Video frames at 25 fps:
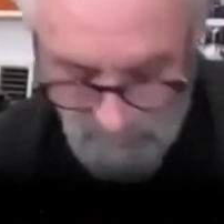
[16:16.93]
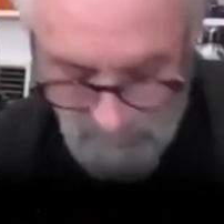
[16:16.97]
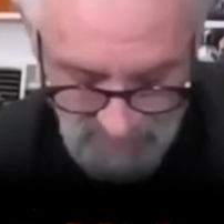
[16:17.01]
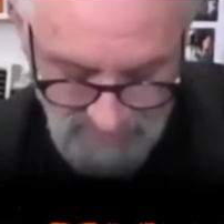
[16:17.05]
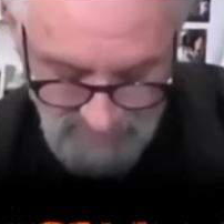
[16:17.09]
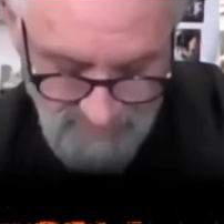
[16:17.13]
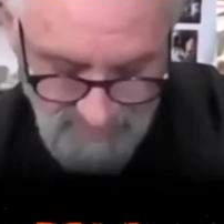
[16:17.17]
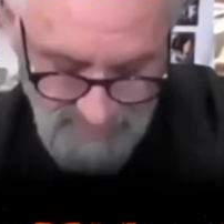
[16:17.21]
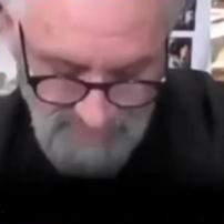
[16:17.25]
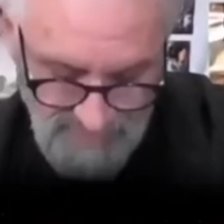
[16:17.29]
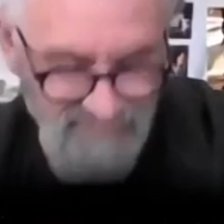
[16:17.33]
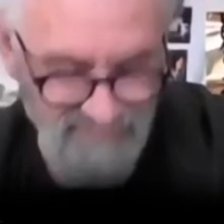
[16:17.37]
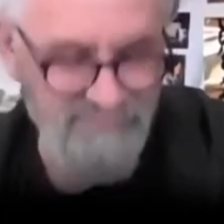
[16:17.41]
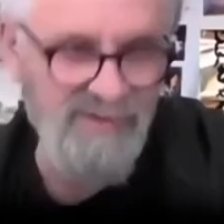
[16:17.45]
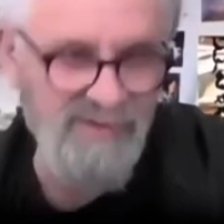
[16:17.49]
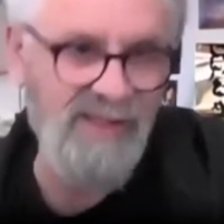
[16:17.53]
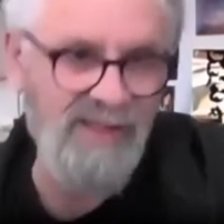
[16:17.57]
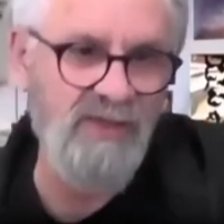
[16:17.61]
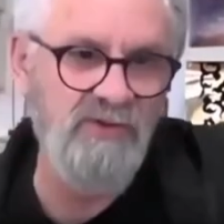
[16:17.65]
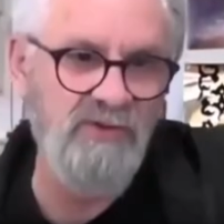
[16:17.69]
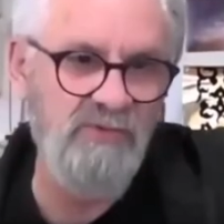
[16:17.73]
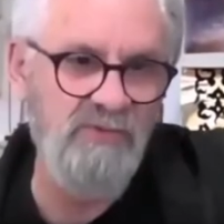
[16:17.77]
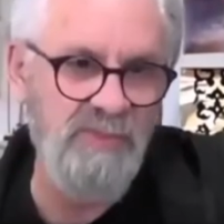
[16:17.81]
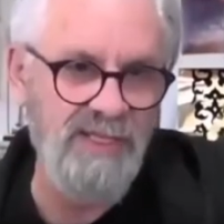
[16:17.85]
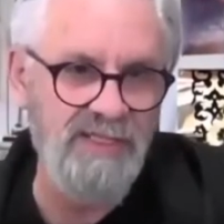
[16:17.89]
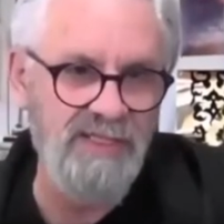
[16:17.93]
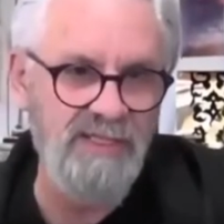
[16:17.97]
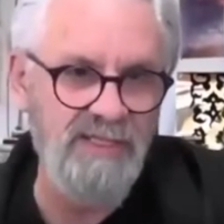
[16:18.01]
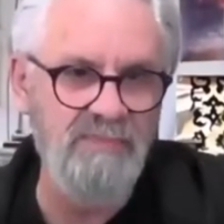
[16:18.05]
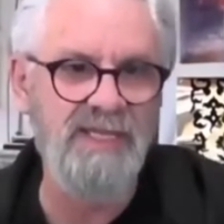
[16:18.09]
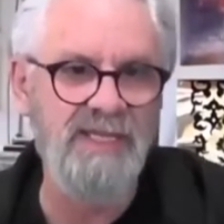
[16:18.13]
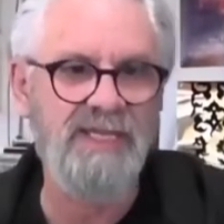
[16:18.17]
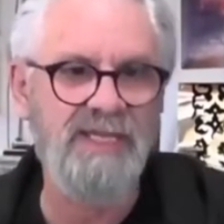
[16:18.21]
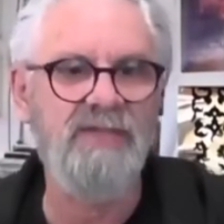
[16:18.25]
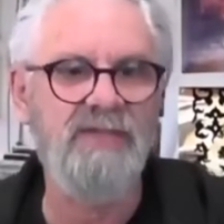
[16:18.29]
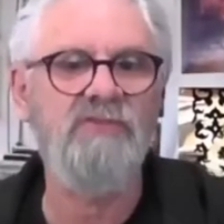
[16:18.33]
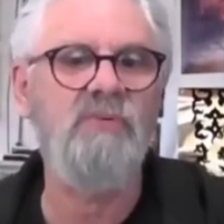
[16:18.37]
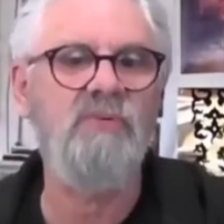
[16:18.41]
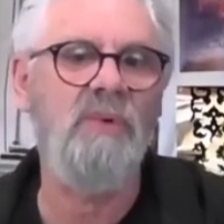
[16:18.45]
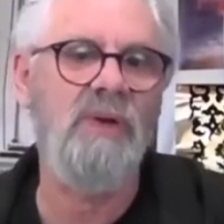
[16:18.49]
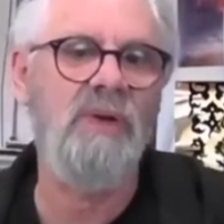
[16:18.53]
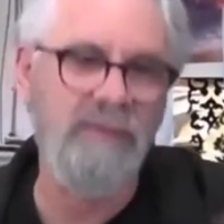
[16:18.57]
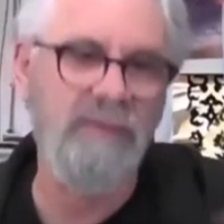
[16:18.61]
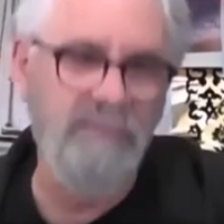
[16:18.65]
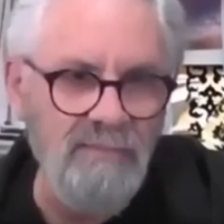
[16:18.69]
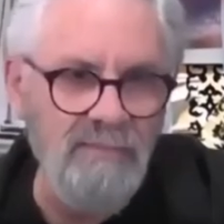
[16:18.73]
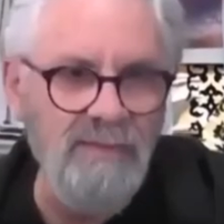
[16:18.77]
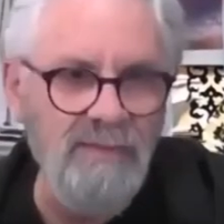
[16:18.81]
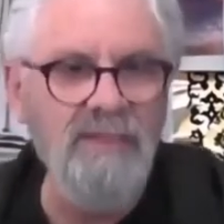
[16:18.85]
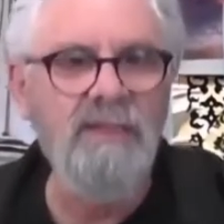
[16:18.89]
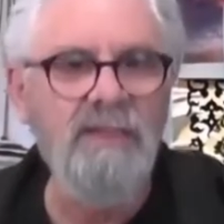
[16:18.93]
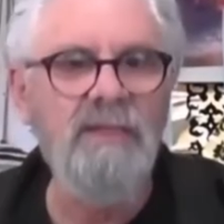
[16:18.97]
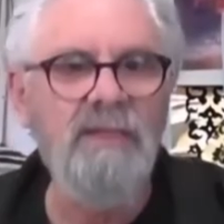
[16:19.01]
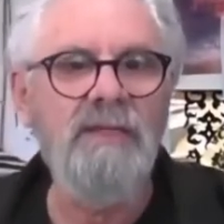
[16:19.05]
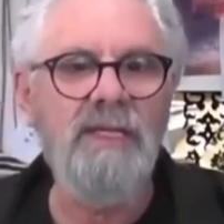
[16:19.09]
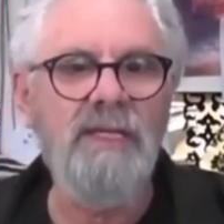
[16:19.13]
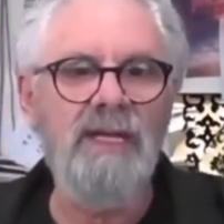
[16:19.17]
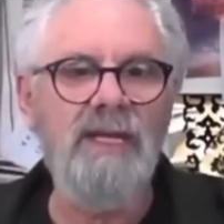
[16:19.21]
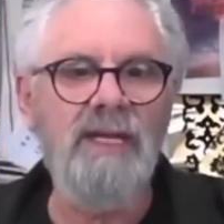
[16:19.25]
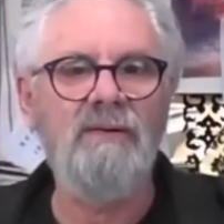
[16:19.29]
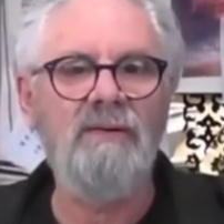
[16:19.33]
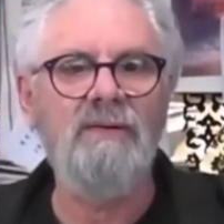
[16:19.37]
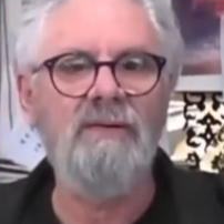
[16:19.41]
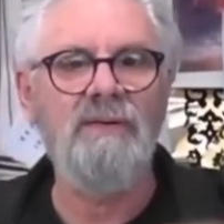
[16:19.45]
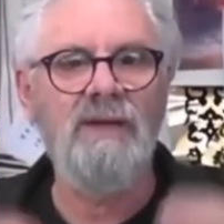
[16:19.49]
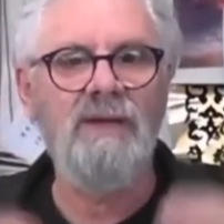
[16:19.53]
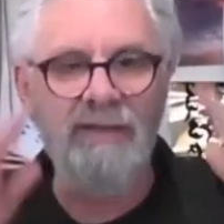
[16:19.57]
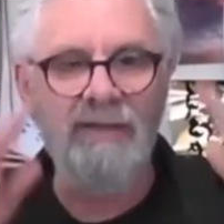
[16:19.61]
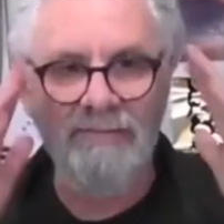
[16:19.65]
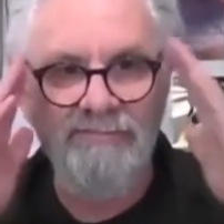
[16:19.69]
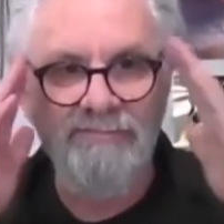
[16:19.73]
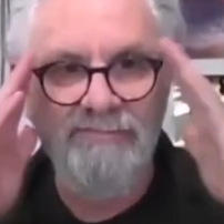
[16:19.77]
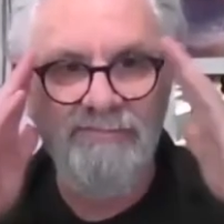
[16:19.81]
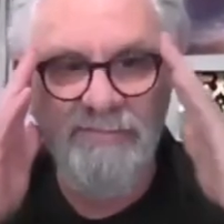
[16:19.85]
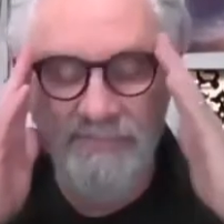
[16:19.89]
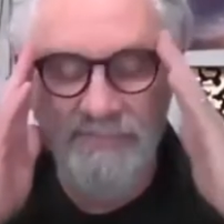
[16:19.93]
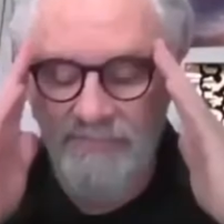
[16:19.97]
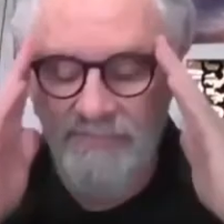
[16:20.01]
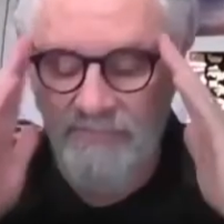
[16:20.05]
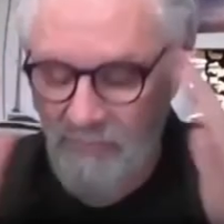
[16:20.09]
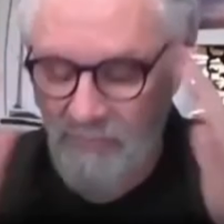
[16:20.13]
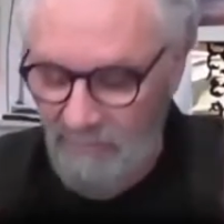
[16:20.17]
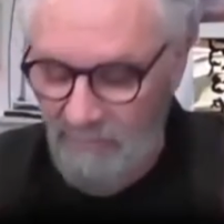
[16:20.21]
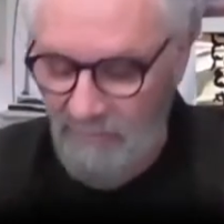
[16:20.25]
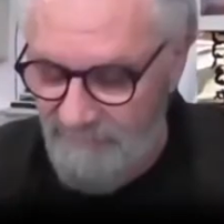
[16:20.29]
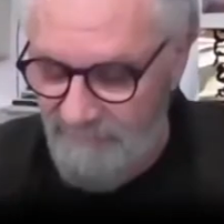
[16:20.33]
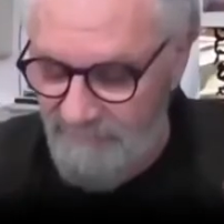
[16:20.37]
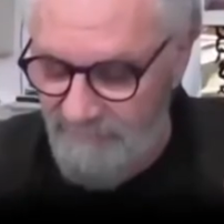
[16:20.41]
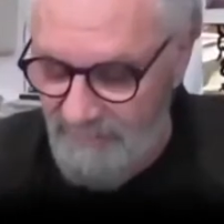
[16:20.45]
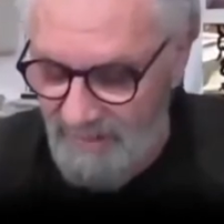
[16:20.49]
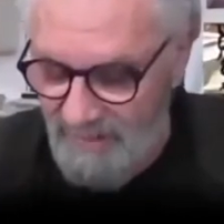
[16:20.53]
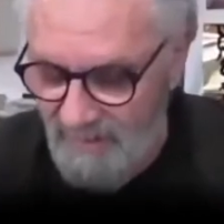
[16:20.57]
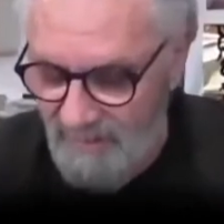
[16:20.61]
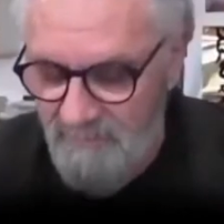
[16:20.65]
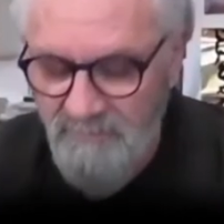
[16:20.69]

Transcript: It Follows being the biggest one, of sort of fame.